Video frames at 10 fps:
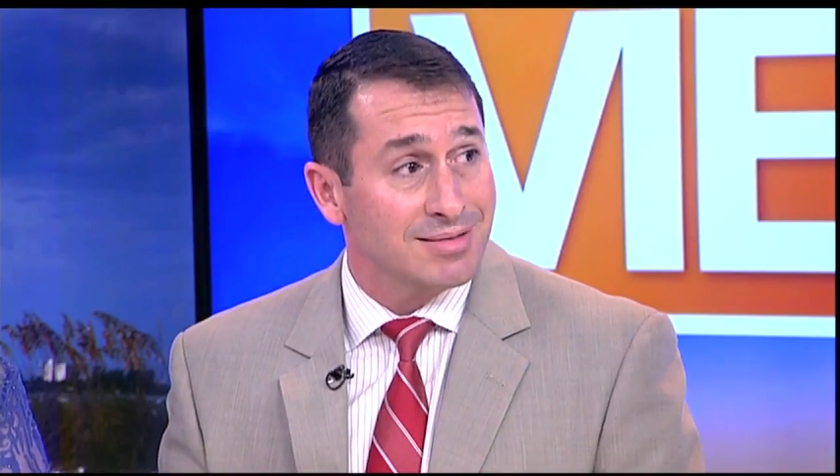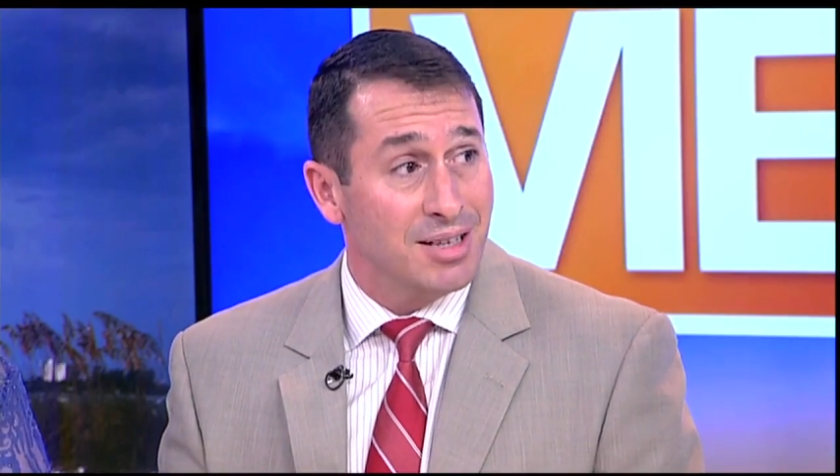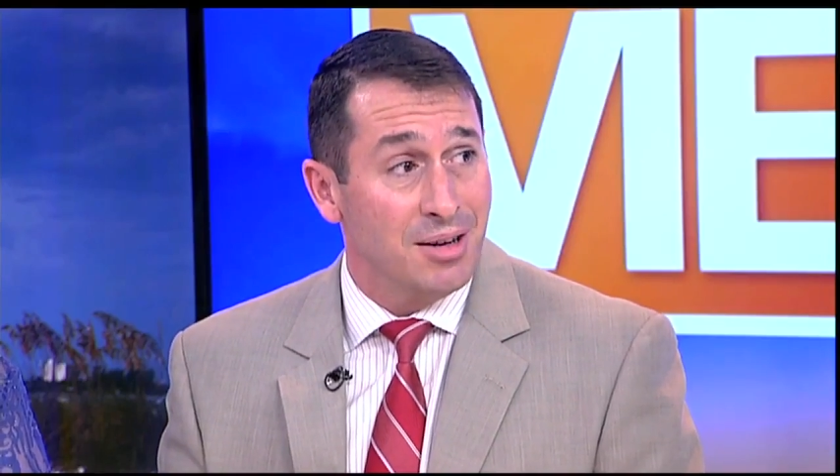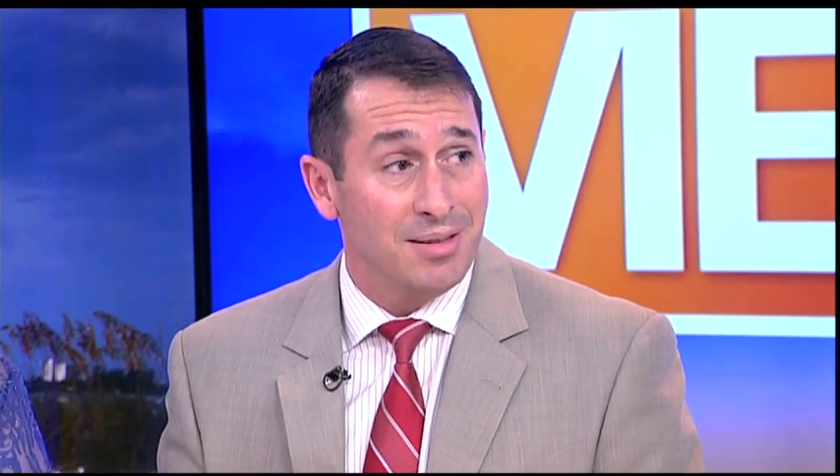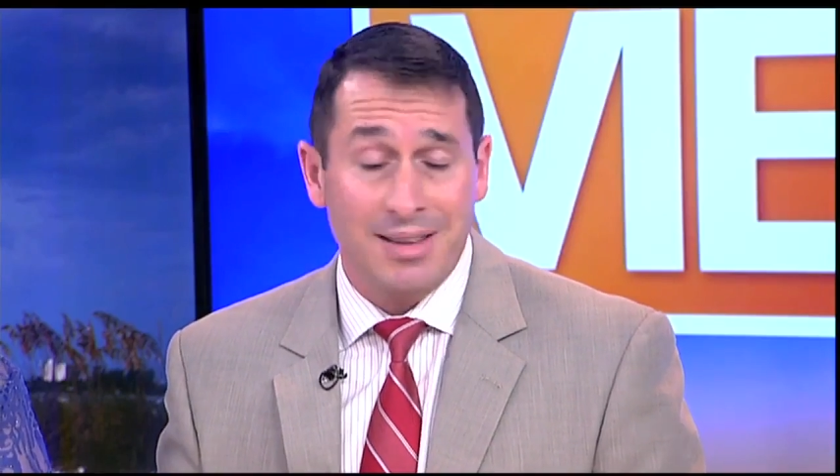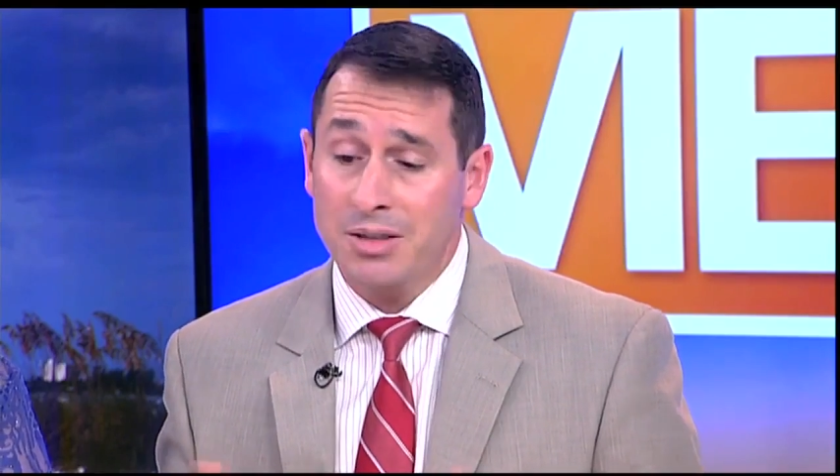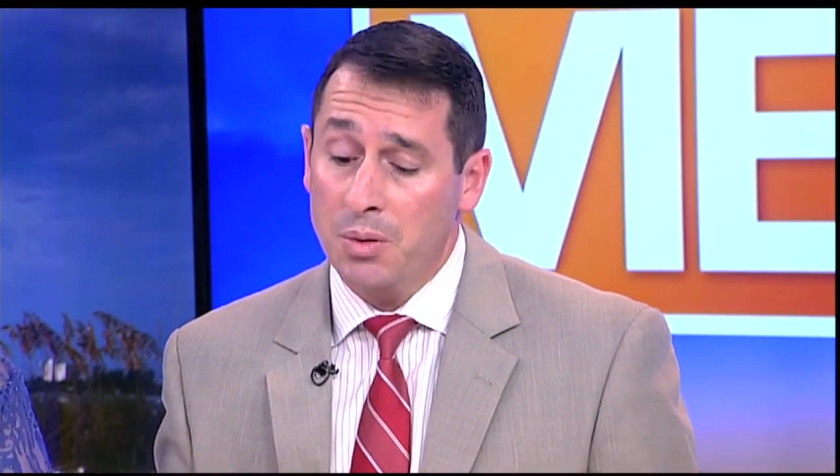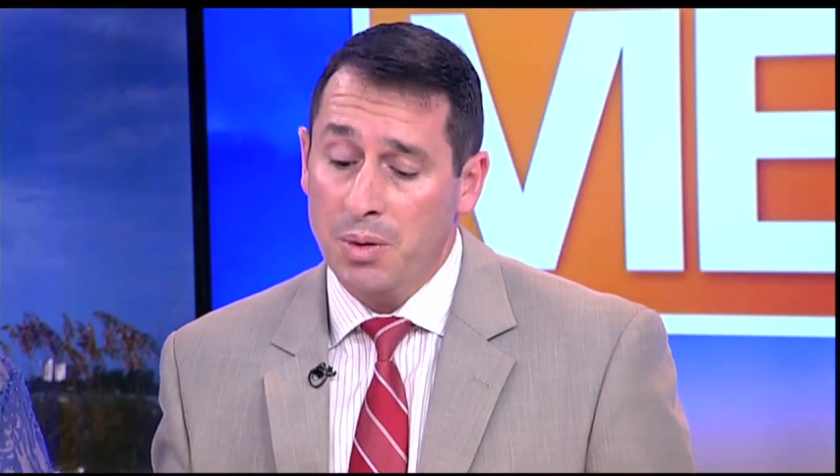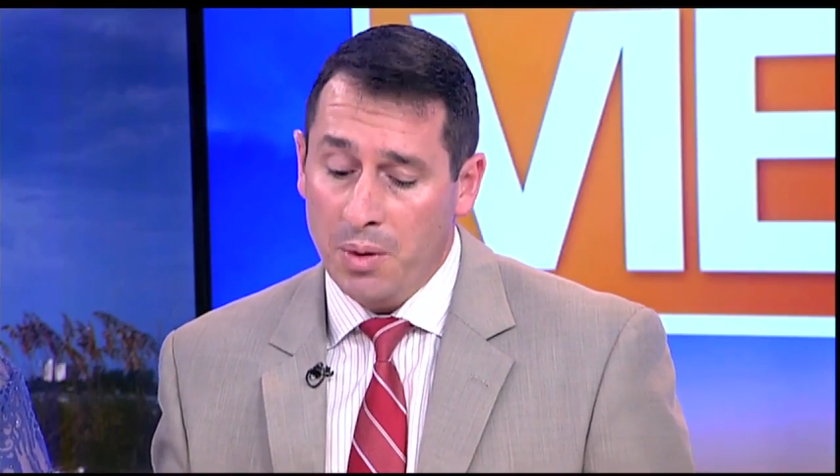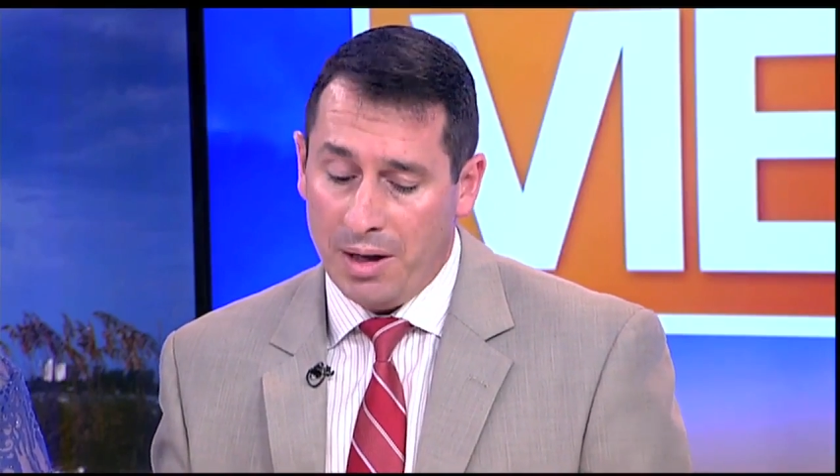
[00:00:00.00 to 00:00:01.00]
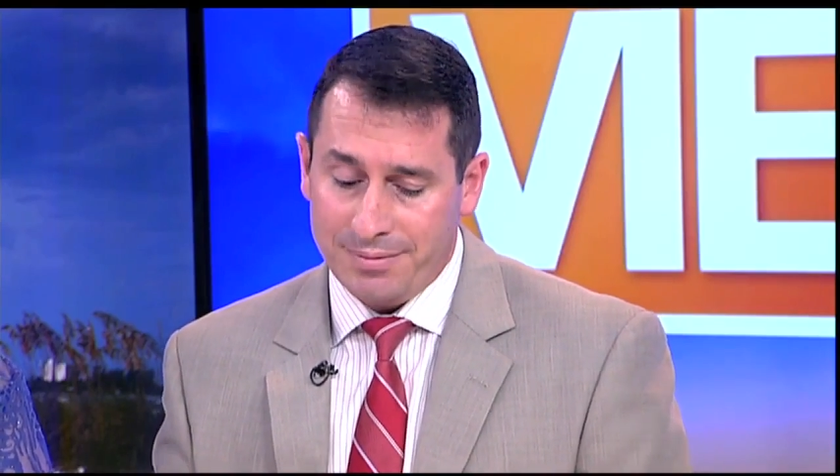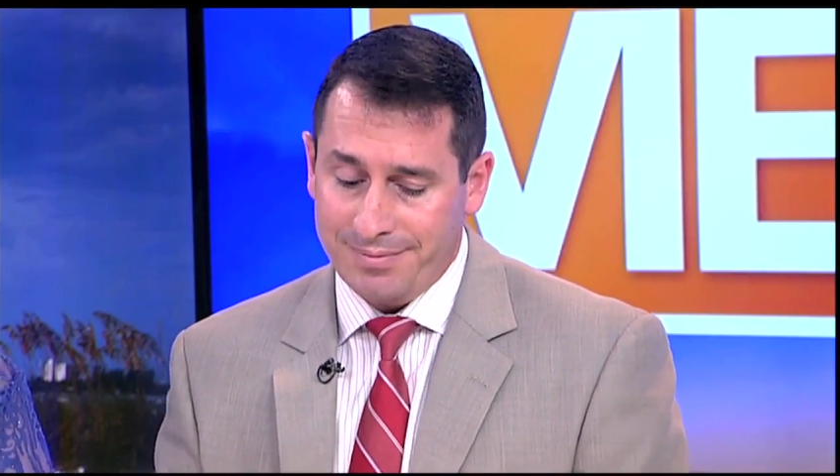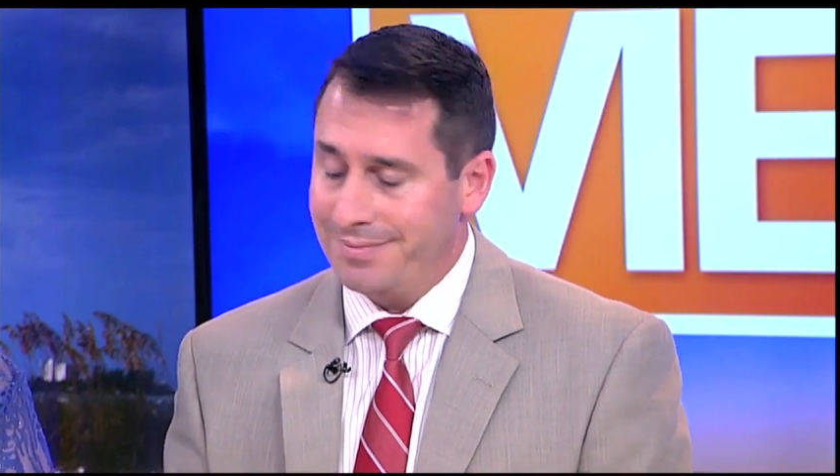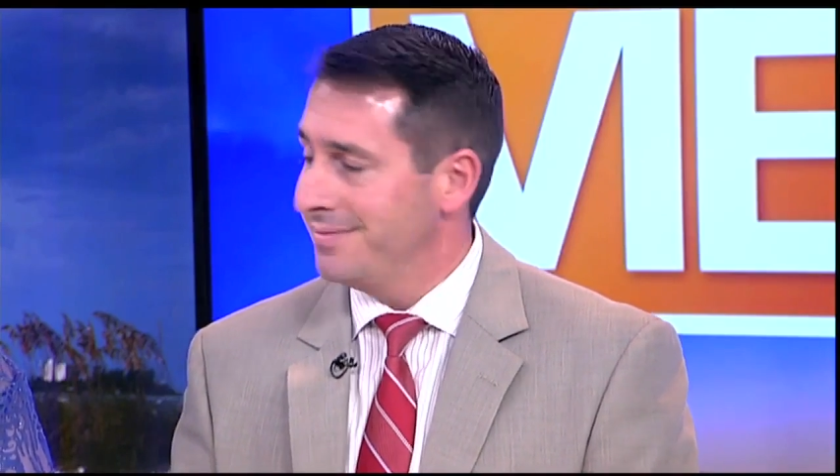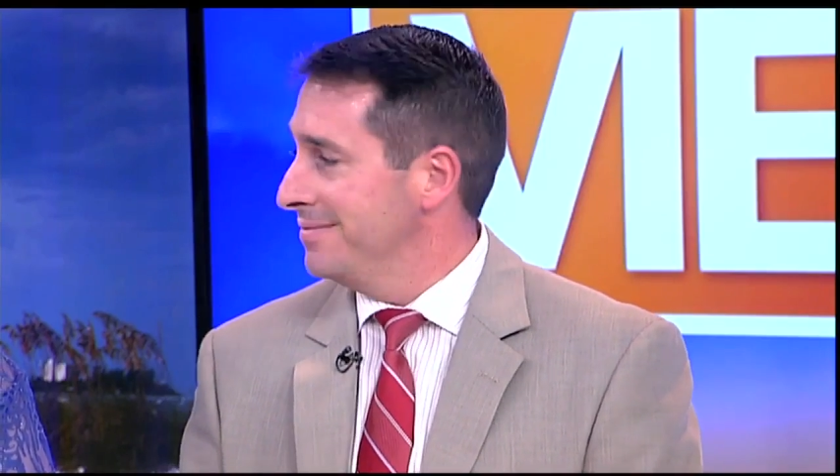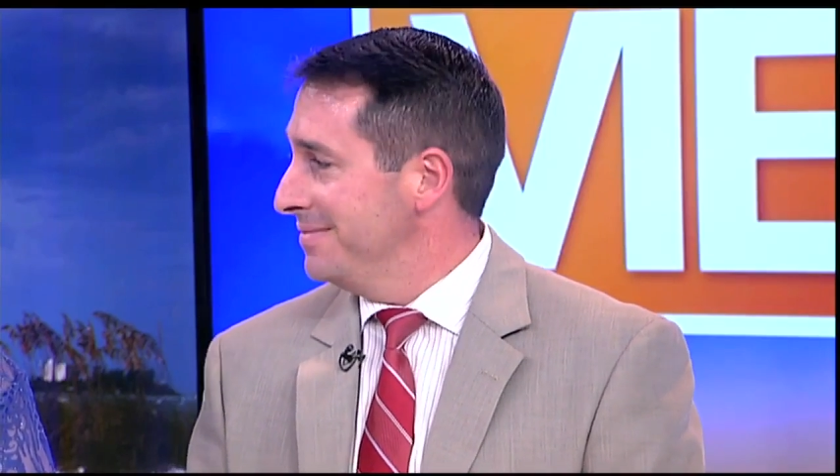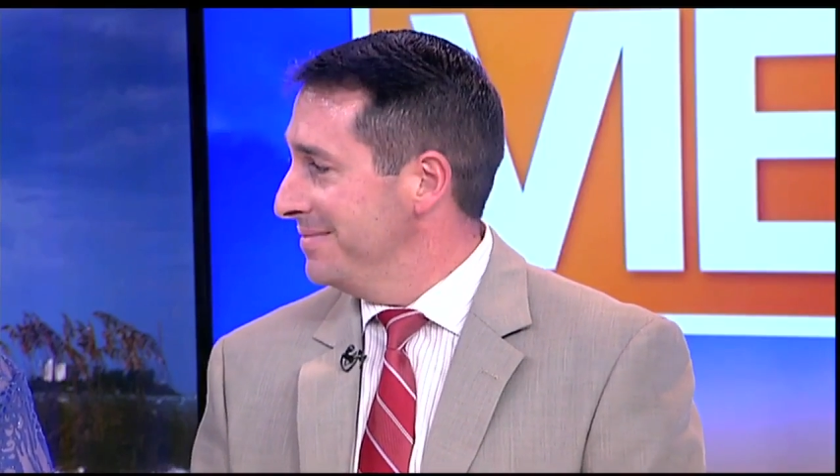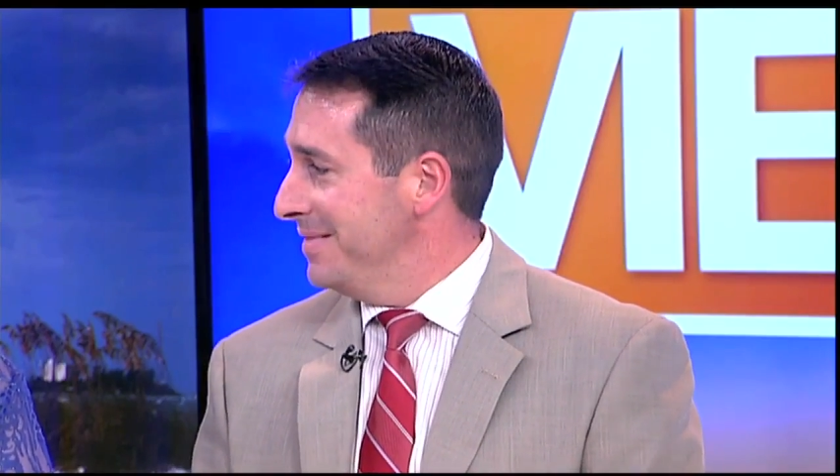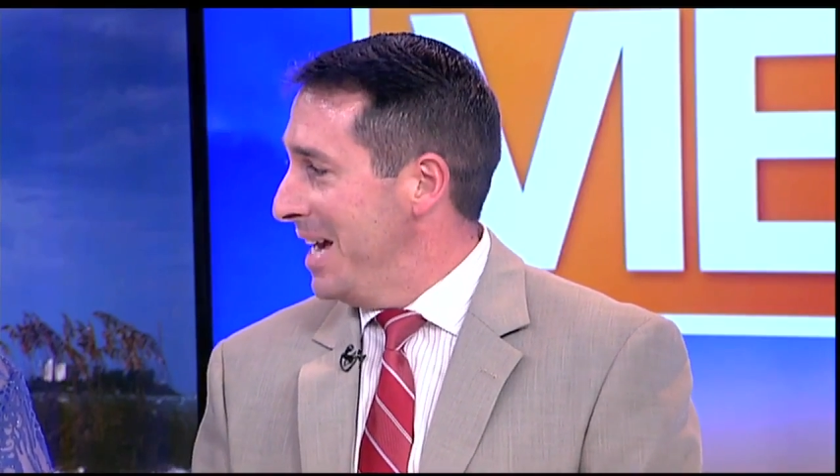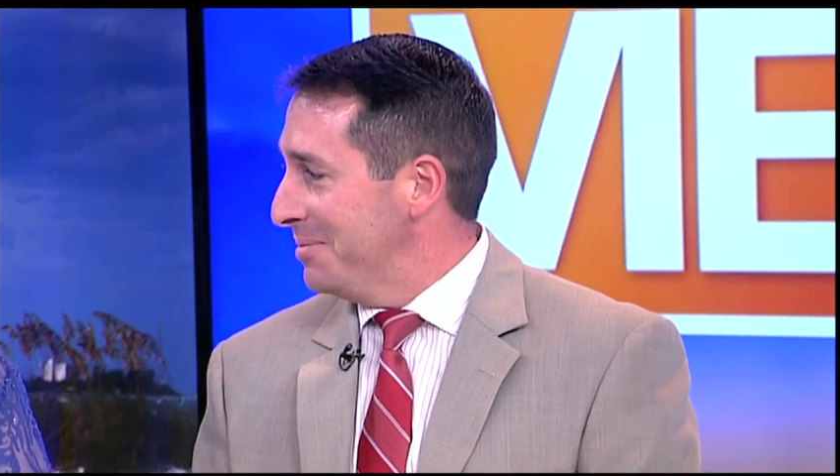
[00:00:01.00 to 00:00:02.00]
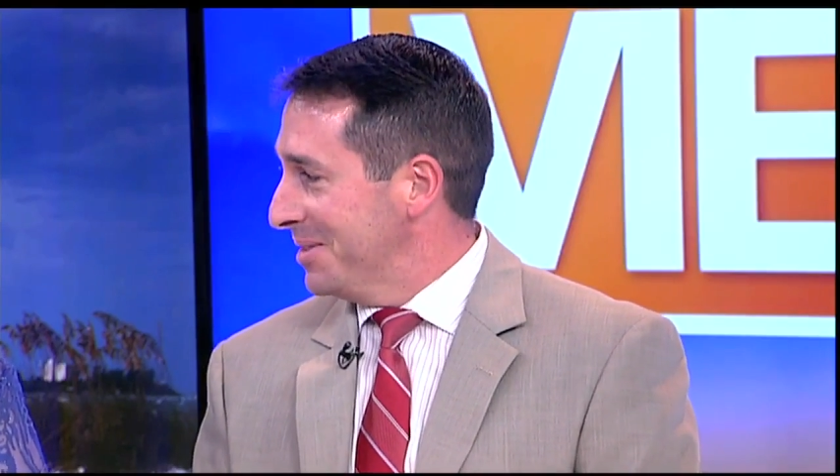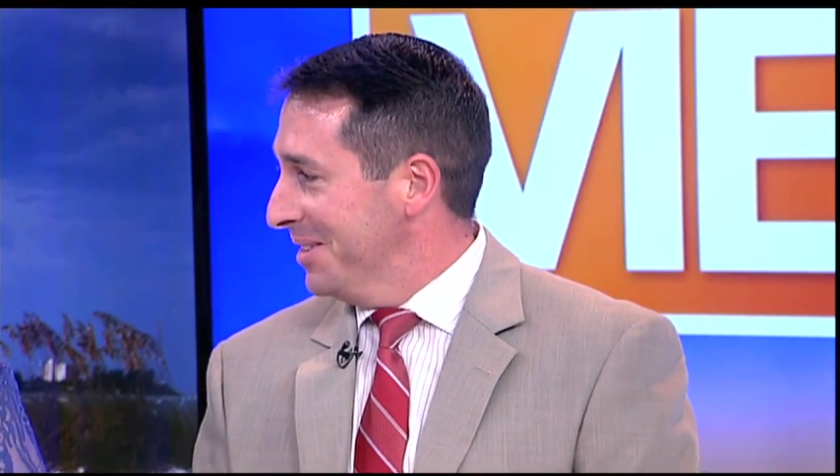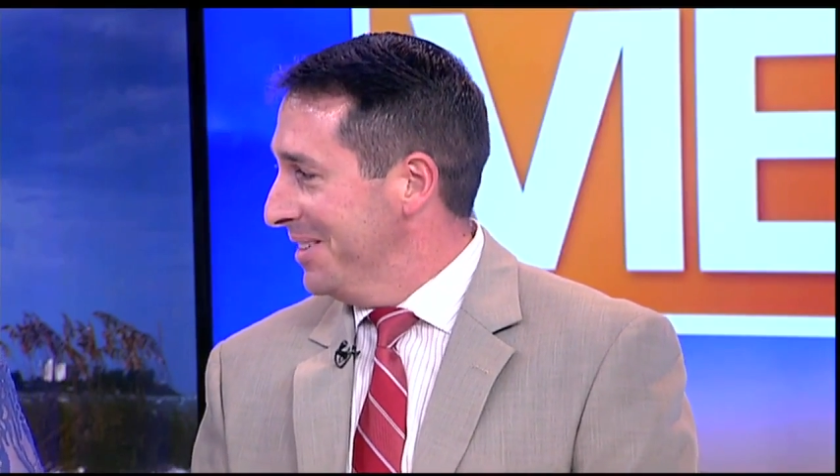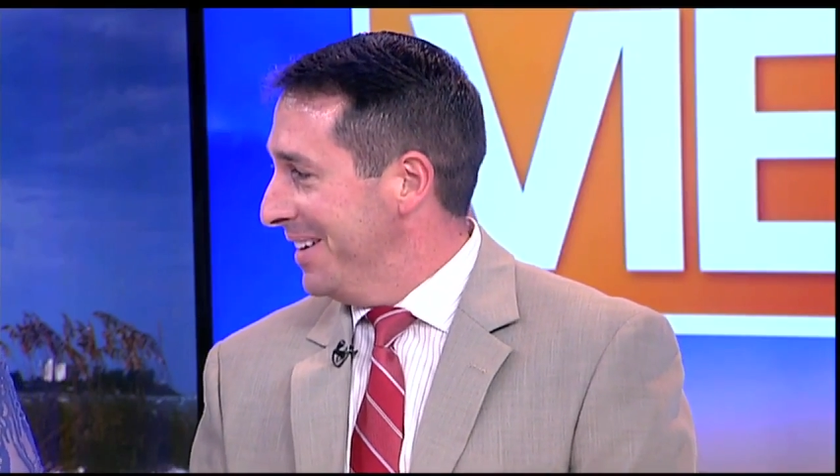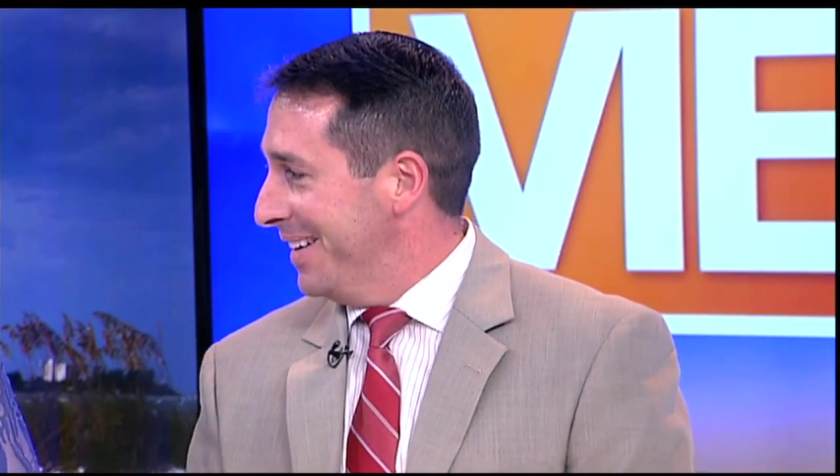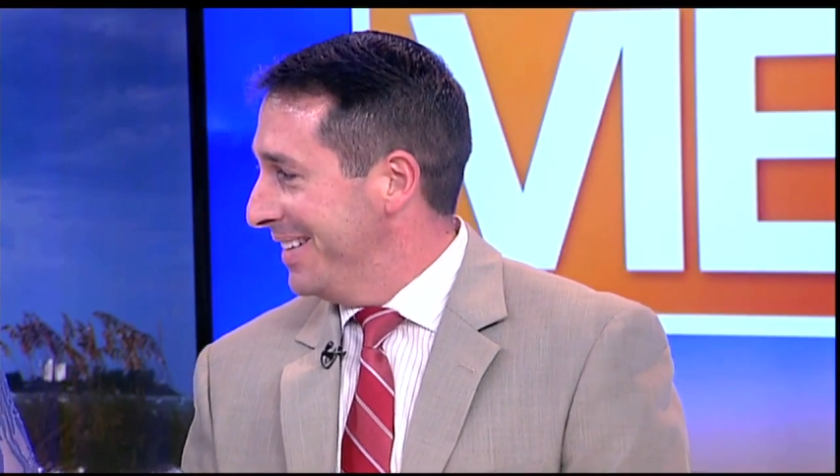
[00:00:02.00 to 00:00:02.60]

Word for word: So, right. and that's what we want. That's very good to know. Absolutely.